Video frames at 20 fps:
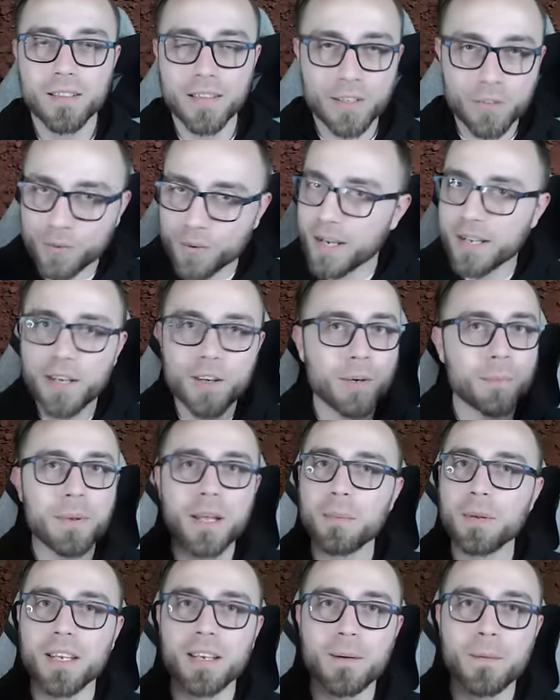That's right here,
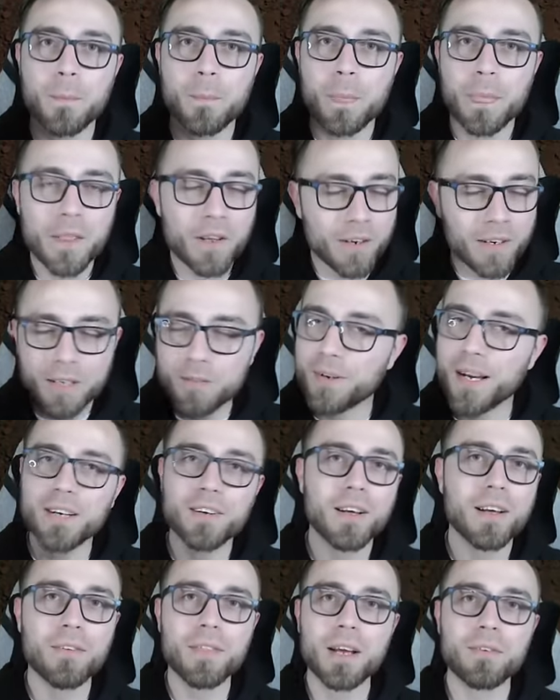baby. You're going to find
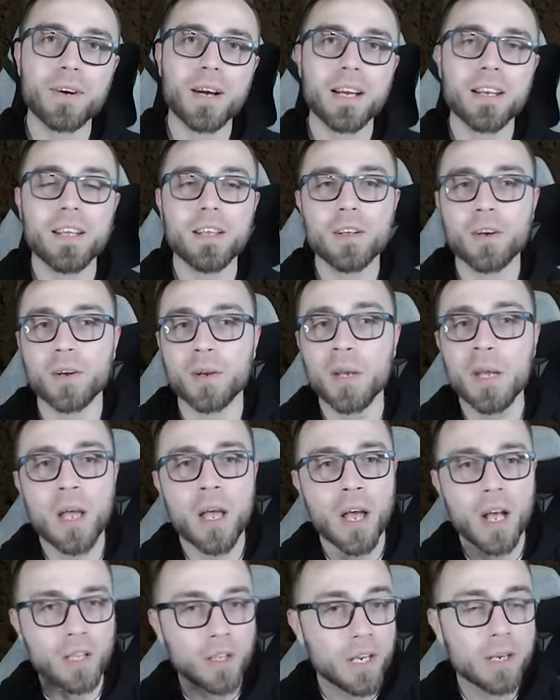all of that right here.
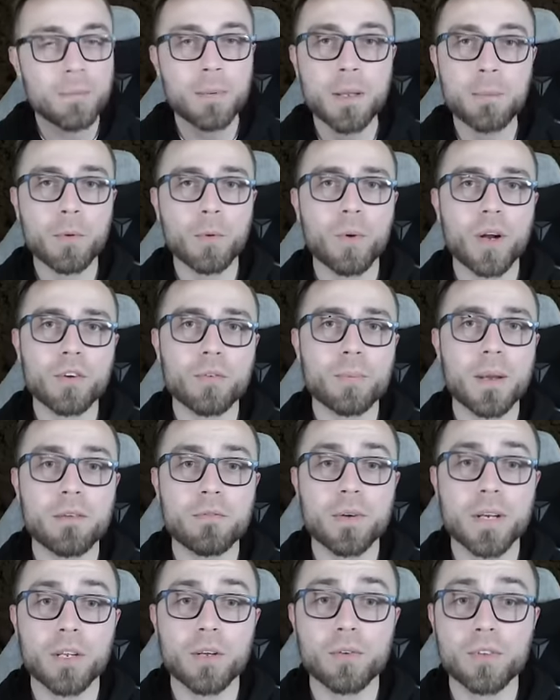A lot of people watch my
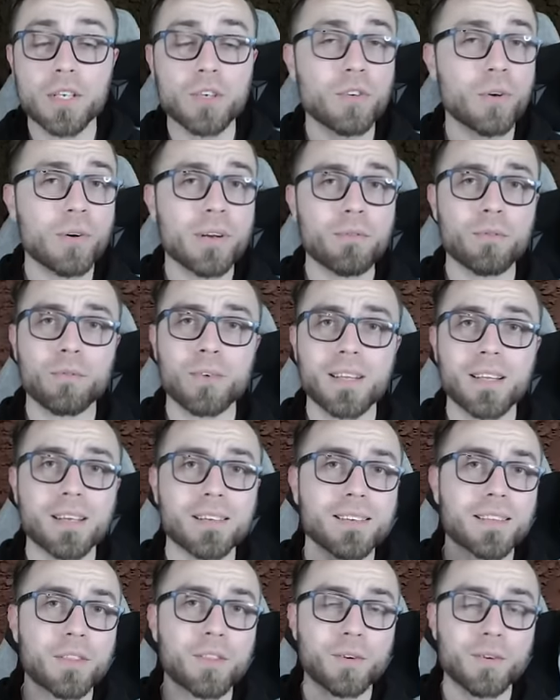videos and don't even
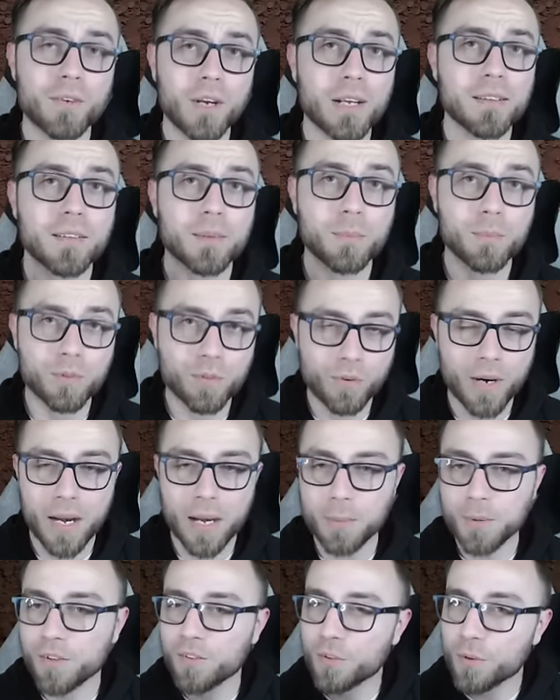realize that they're not
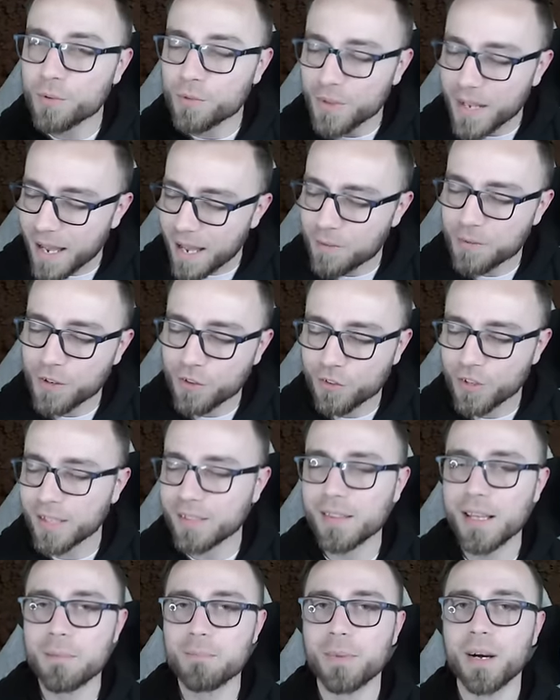subscribed. So if you haven't
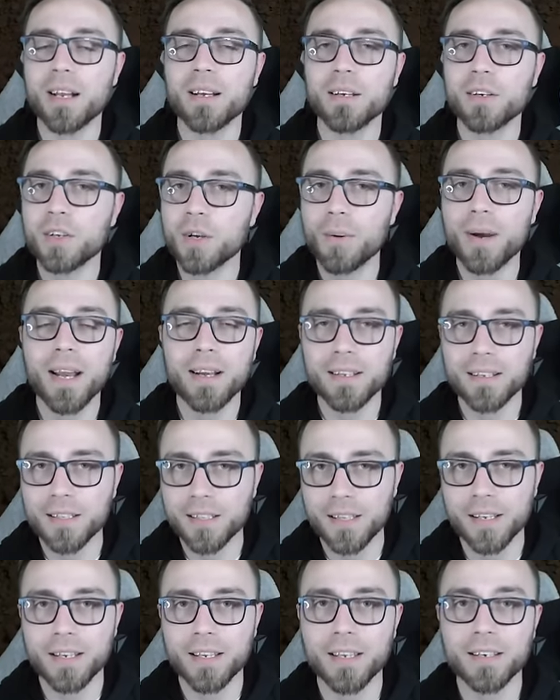checked that button, go ahead and
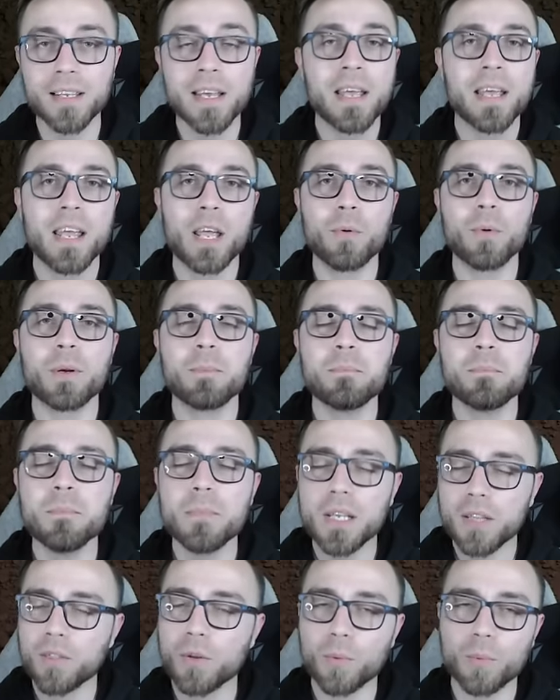click it. It would
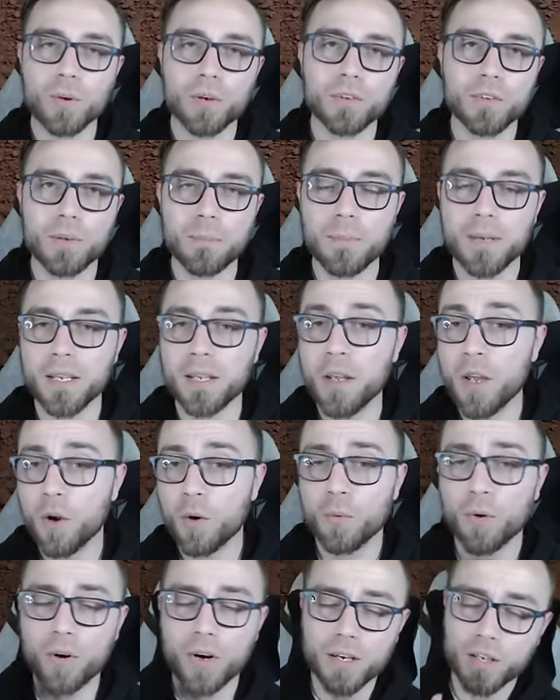mean the world to me.
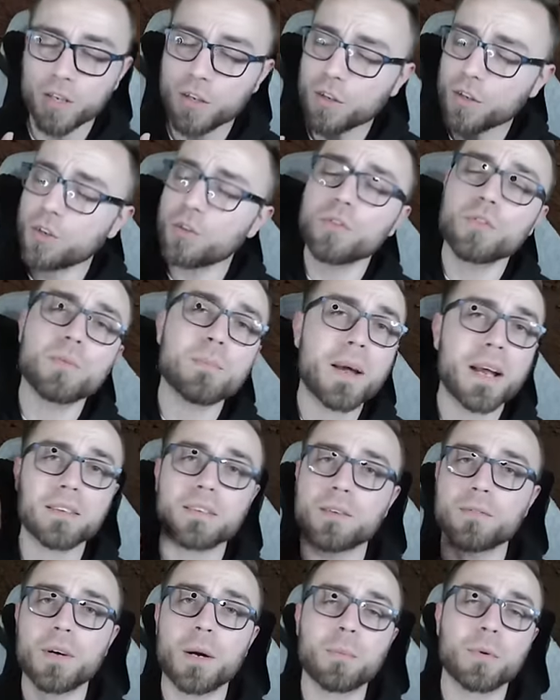We're on a huge,
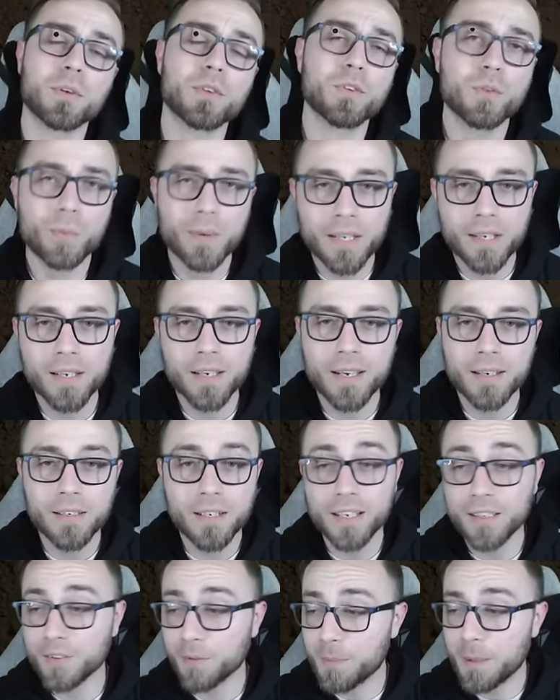massive upward swing again
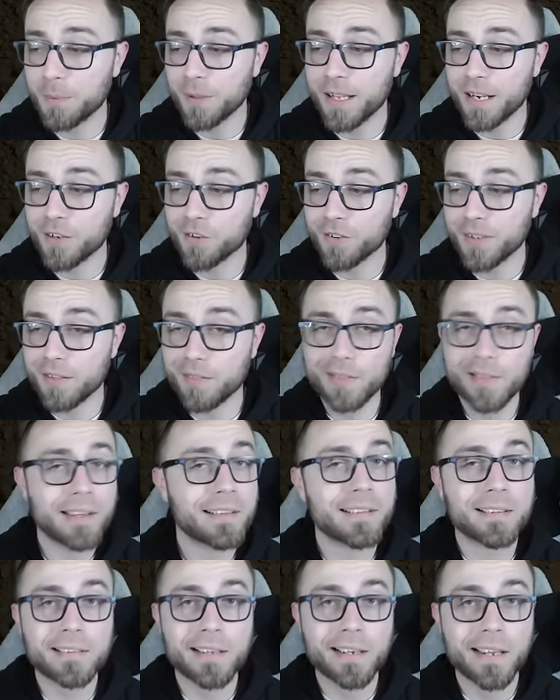because people actually
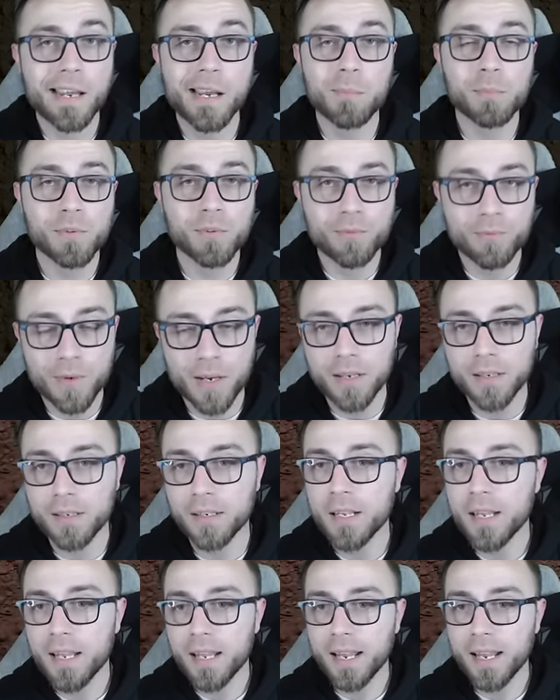think that the game's fun.